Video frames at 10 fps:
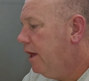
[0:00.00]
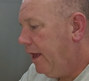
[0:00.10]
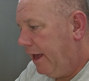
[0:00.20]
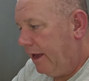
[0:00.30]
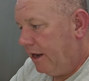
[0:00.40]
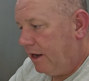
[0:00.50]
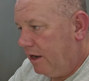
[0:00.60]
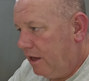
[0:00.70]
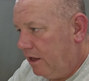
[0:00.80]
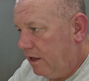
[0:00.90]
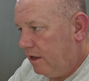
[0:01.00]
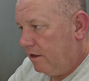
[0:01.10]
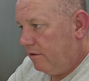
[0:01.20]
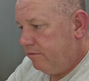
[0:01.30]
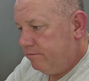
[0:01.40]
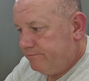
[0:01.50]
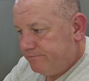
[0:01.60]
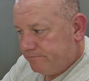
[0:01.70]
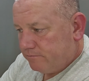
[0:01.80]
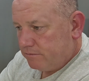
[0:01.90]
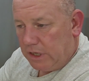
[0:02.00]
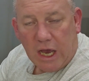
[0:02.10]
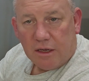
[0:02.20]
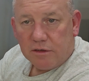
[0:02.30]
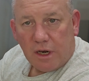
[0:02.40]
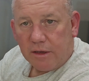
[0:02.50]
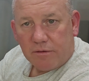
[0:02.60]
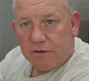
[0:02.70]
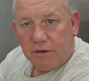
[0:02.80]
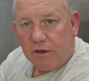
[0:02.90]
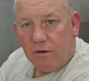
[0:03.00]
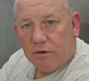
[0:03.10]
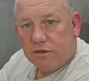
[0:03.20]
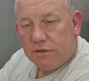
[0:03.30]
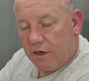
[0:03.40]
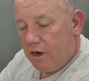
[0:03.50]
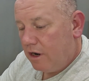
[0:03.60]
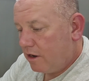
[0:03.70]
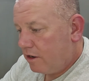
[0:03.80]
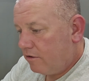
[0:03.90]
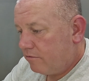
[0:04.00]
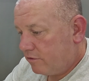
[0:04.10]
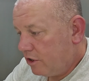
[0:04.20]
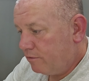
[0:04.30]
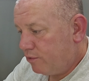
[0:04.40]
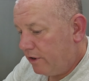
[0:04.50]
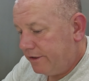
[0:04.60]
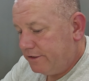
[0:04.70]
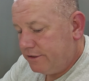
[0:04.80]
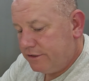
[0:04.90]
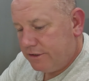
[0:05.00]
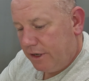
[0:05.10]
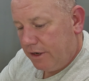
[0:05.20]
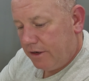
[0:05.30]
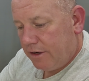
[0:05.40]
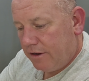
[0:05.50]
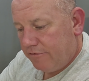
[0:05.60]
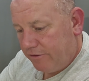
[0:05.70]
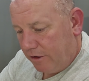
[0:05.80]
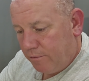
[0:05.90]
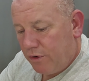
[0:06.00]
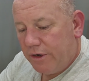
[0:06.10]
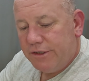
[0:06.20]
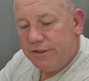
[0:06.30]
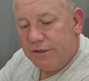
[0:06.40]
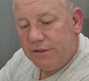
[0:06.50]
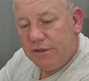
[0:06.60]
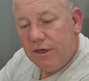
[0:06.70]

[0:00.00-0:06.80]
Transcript: And yeah, like, the decoders there are good prices and fair prices.